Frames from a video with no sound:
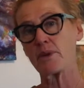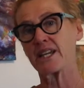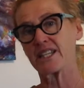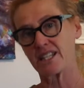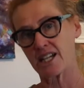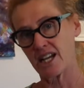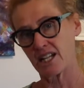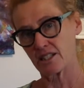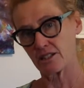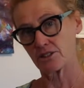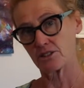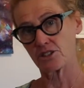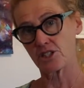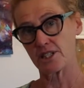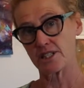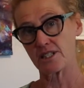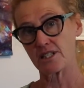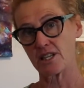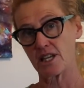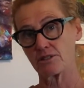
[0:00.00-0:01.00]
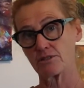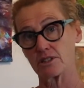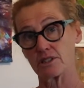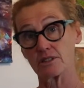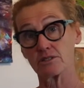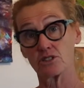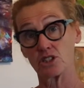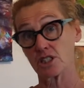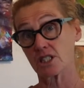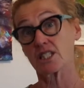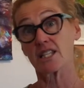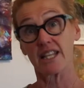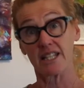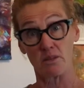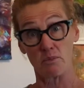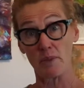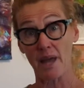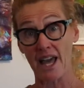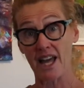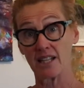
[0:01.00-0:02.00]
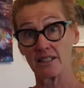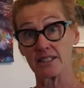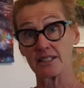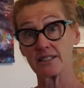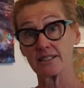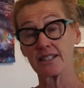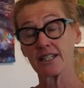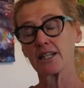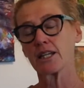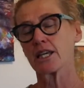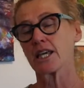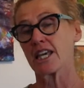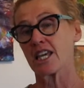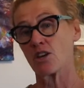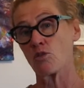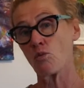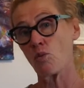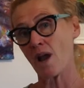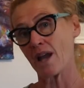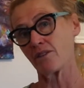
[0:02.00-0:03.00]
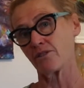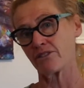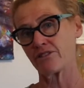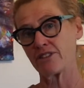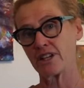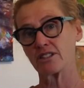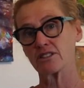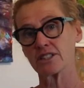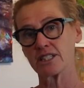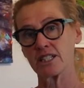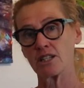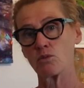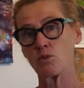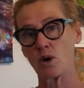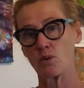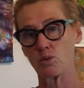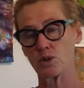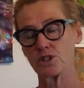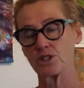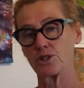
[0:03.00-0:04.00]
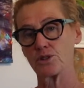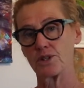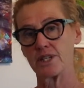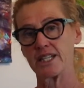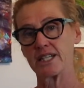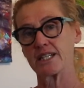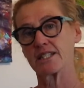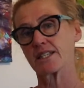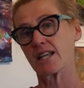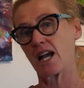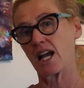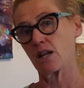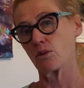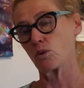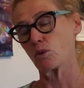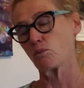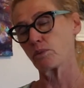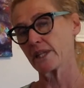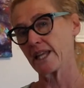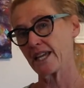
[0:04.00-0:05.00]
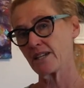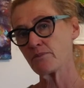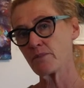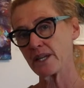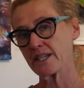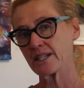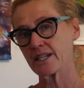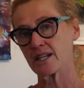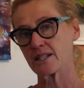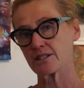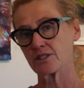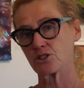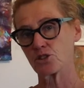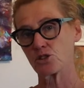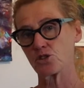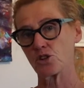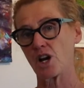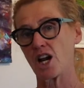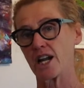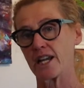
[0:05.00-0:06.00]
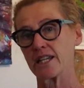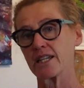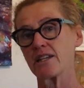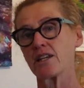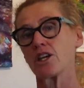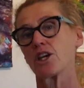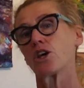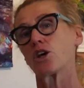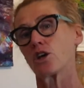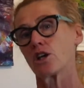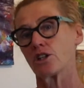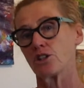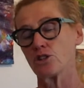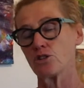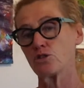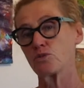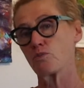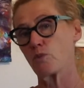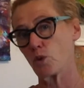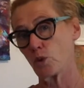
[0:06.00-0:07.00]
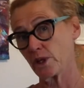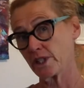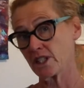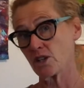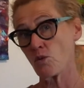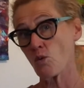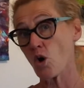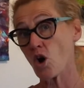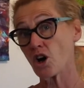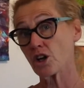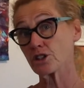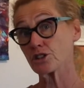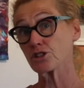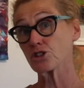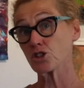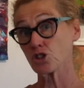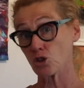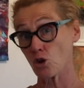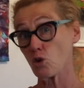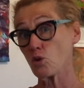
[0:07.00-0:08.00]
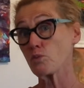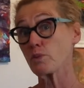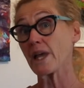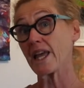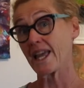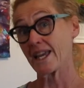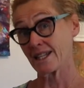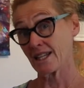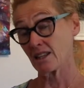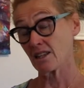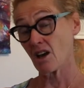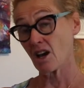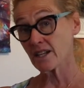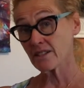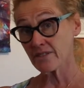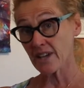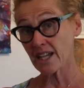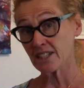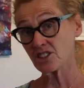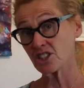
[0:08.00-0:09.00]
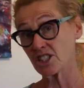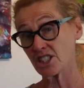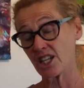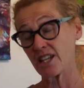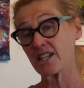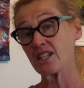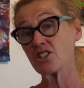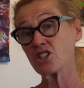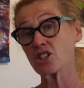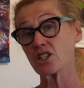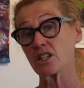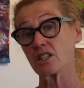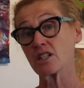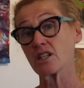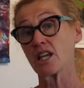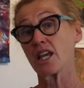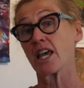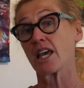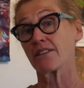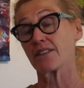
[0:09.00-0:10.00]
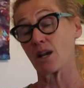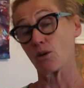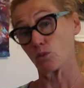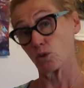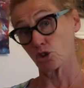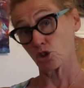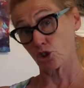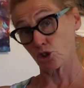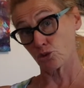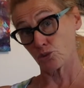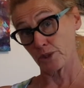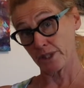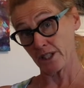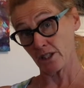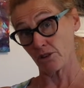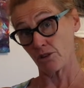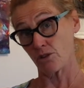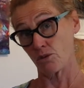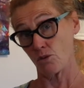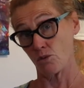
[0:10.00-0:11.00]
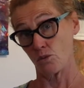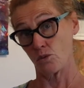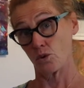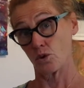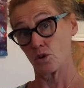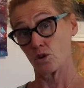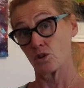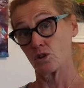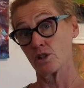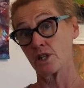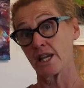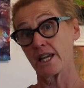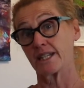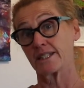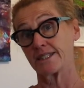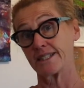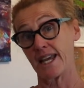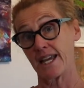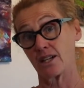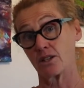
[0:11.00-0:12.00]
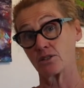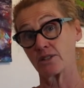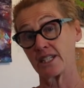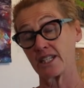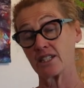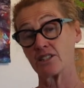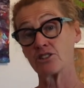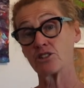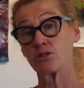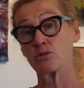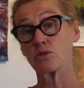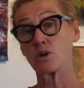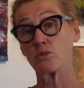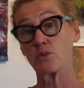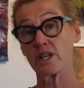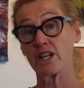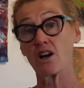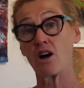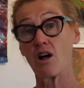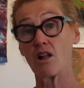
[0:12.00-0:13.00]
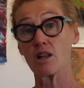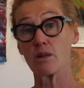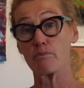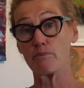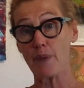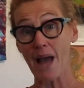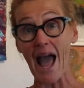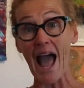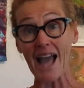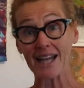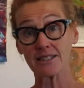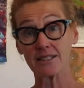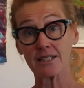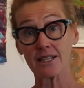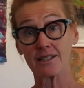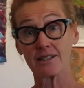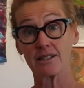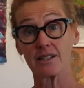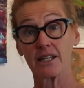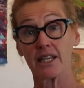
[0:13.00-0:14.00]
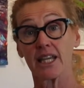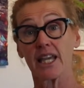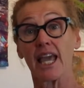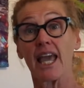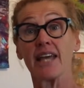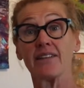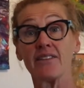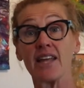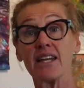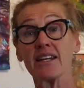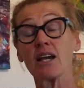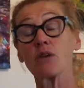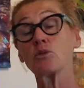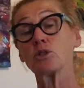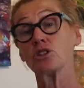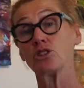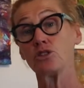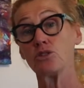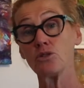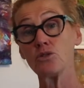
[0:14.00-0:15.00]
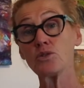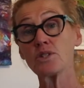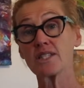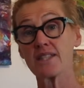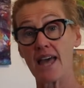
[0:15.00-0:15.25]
my colors, etc., just like a palette. In wet felting, what we're doing is I will blend my colors dry, use boiling water, soap, and a lot of agitation that will shrink the wool down into what we call a bat. And then I will use